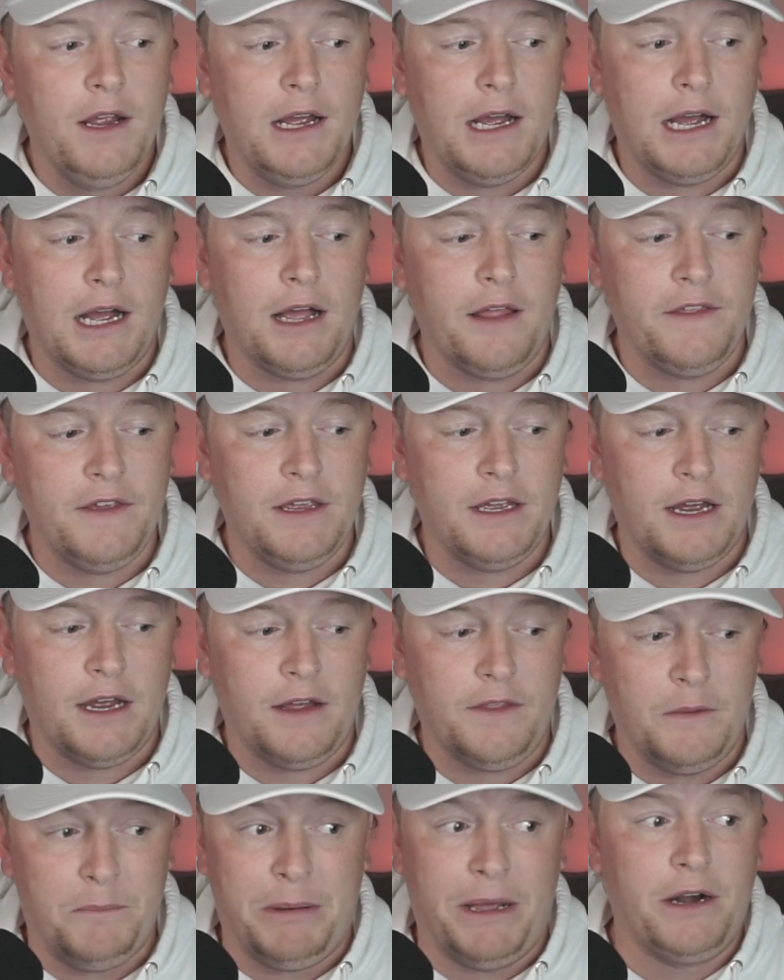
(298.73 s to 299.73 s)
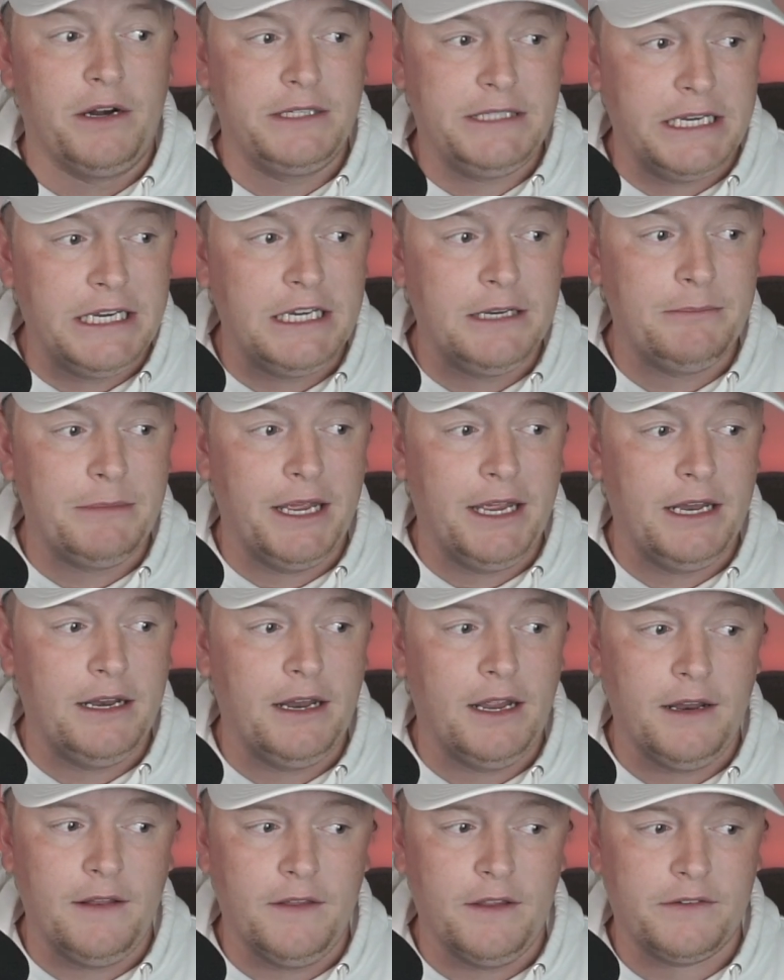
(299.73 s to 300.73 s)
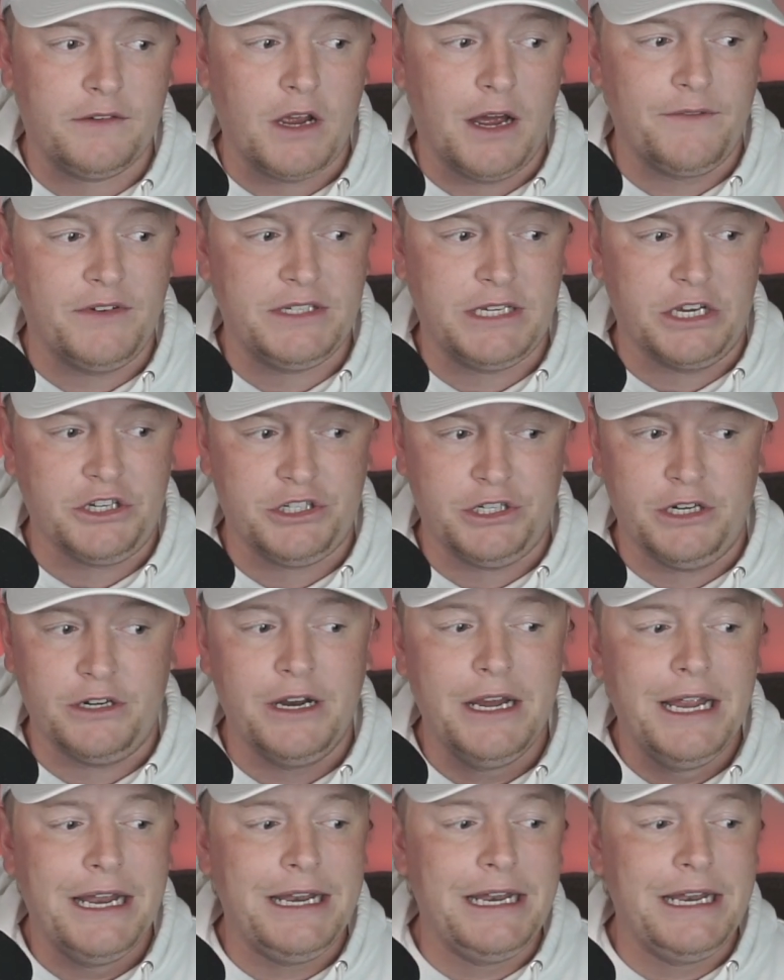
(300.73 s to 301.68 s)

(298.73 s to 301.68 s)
the better team in this conversation here.